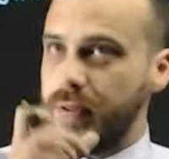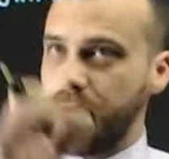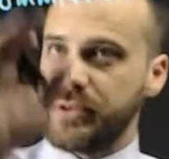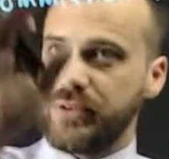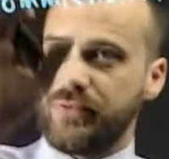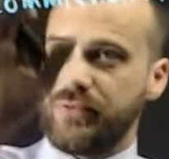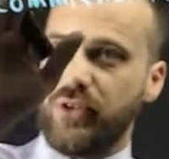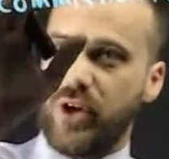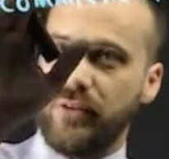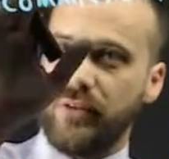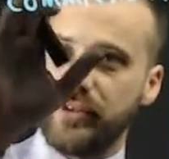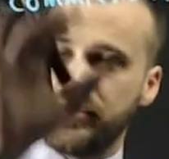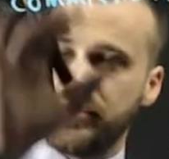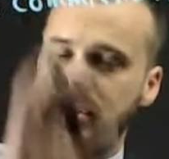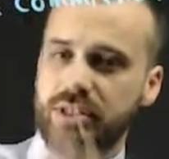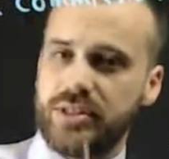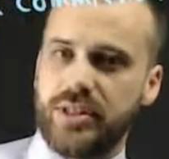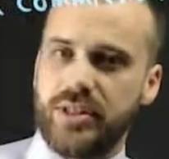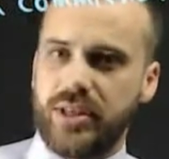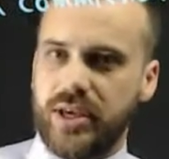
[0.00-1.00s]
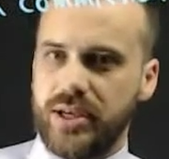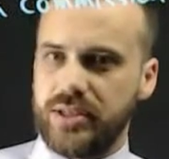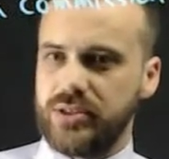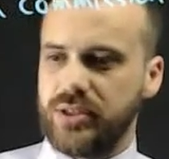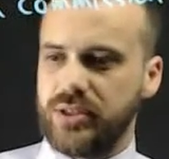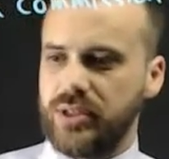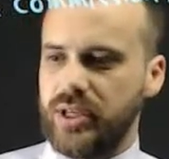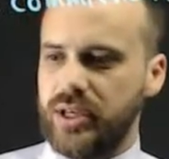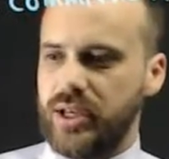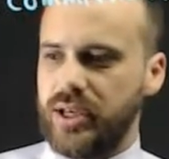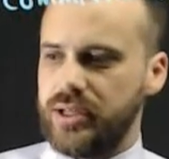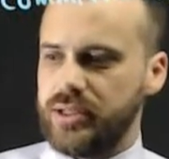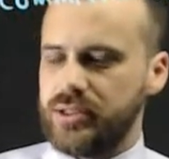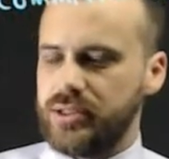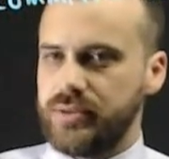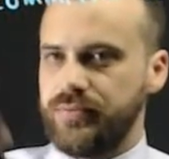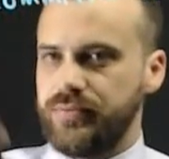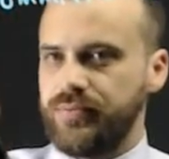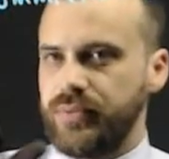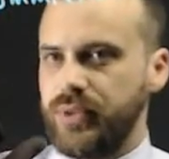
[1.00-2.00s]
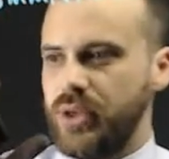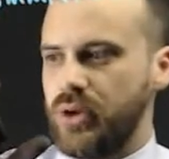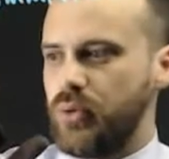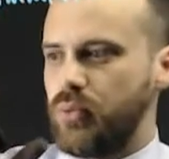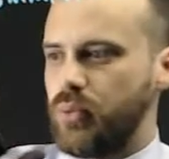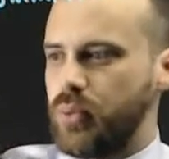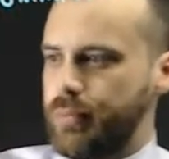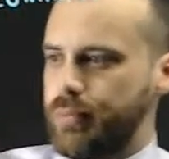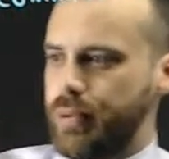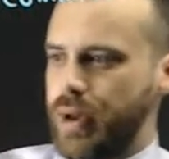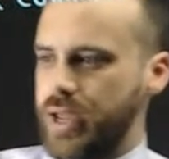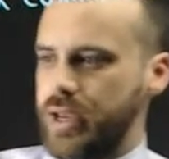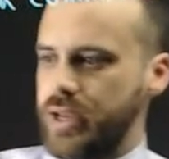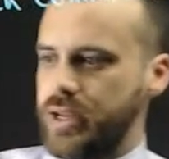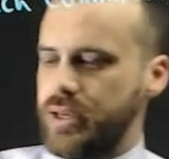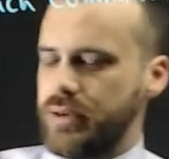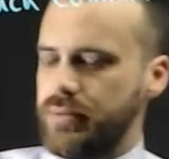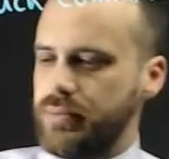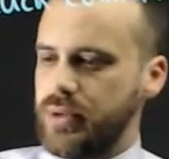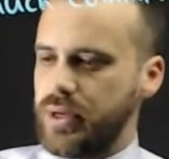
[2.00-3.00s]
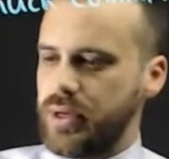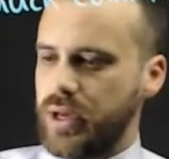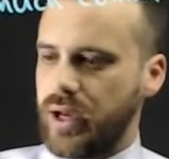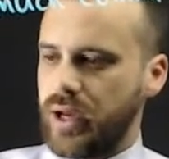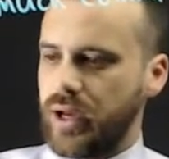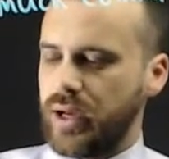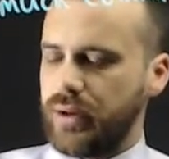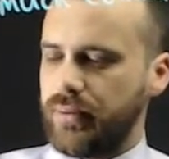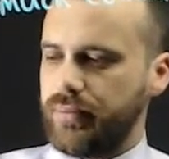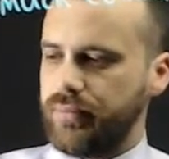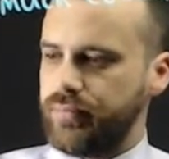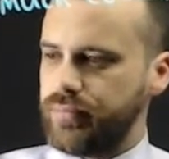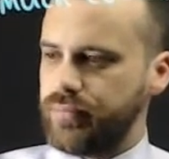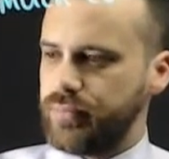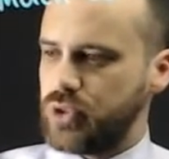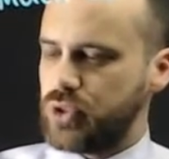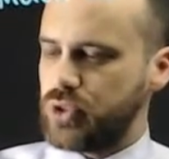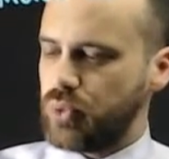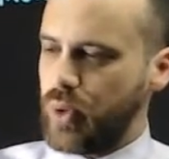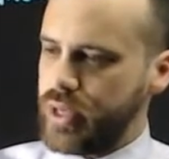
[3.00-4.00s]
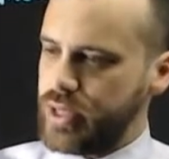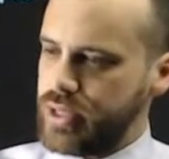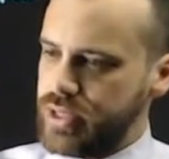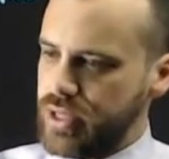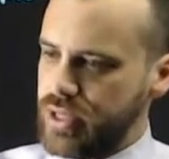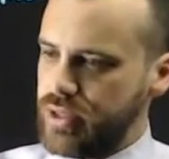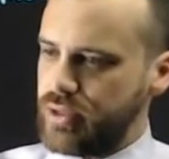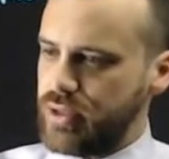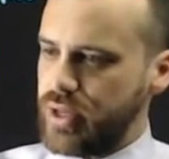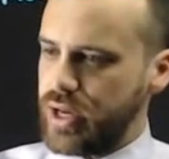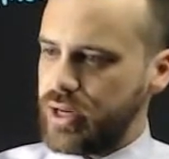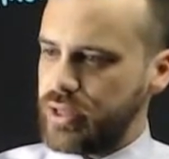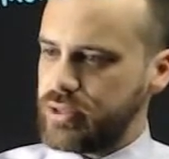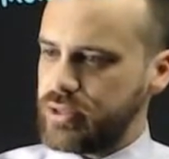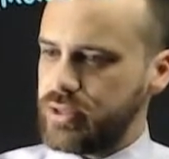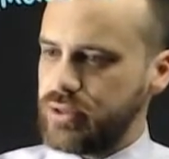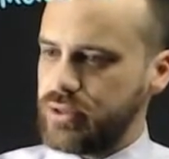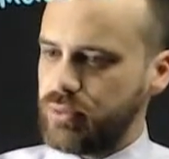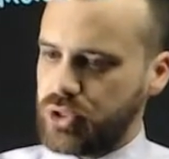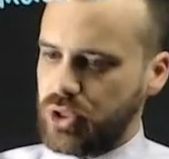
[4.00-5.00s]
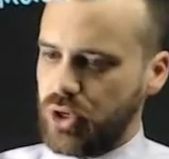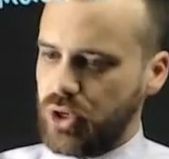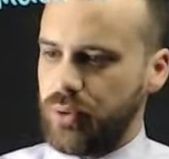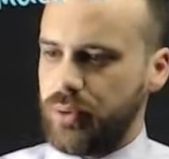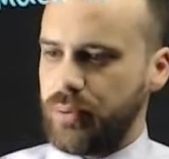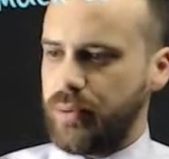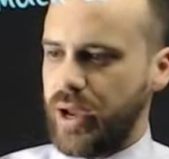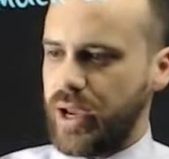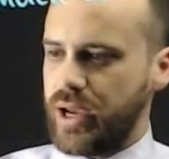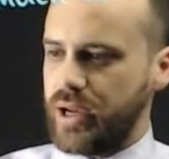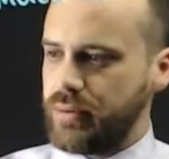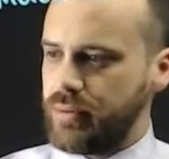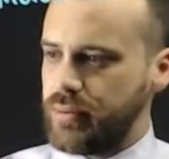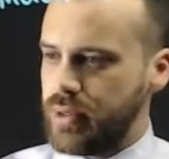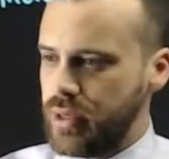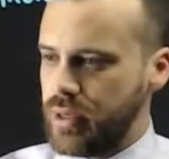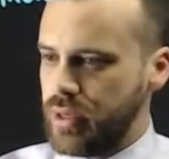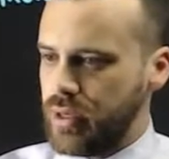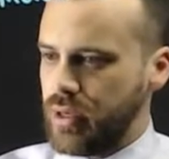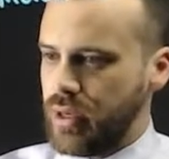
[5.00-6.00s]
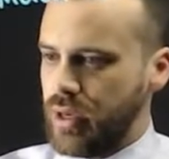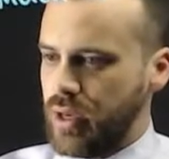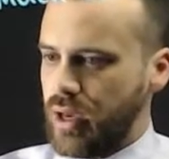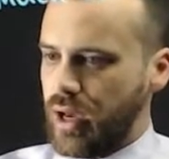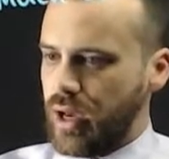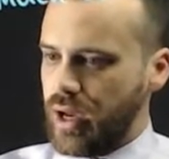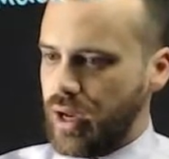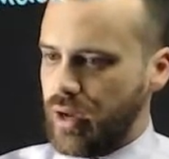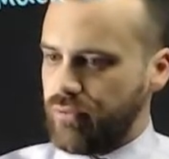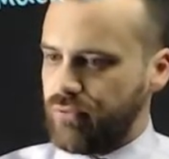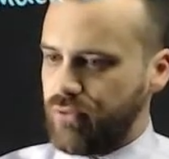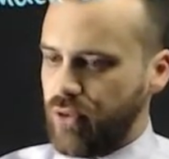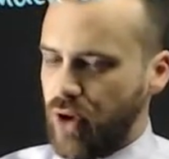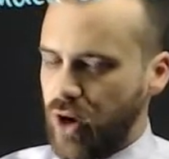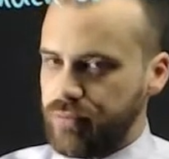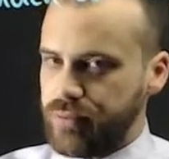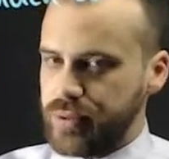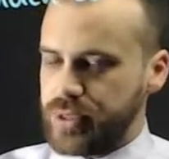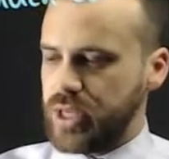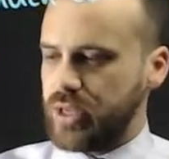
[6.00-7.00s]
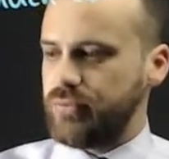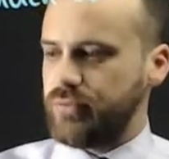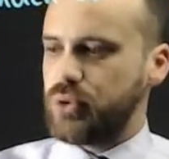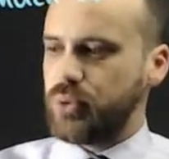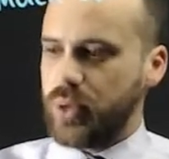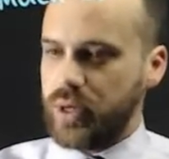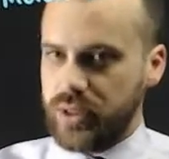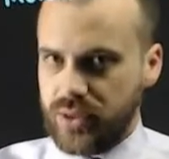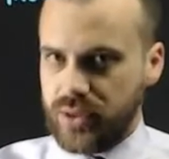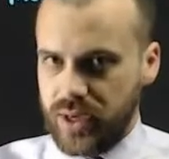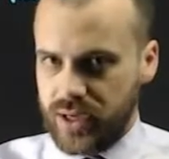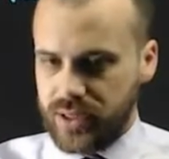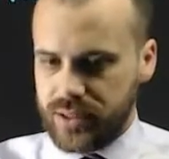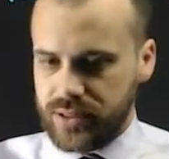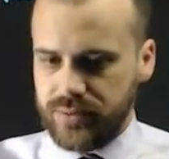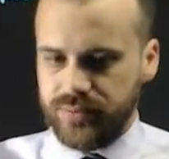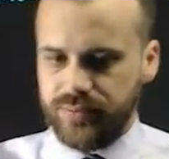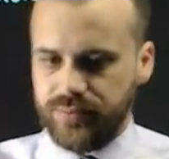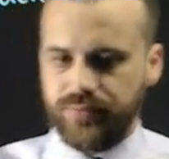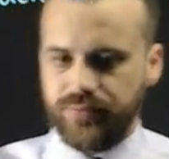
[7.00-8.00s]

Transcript: was a five hundred sixty thousand dollar house. We paid him um, twenty thousand. Sorry, we paid him uh, five uh, percent of twenty thousand,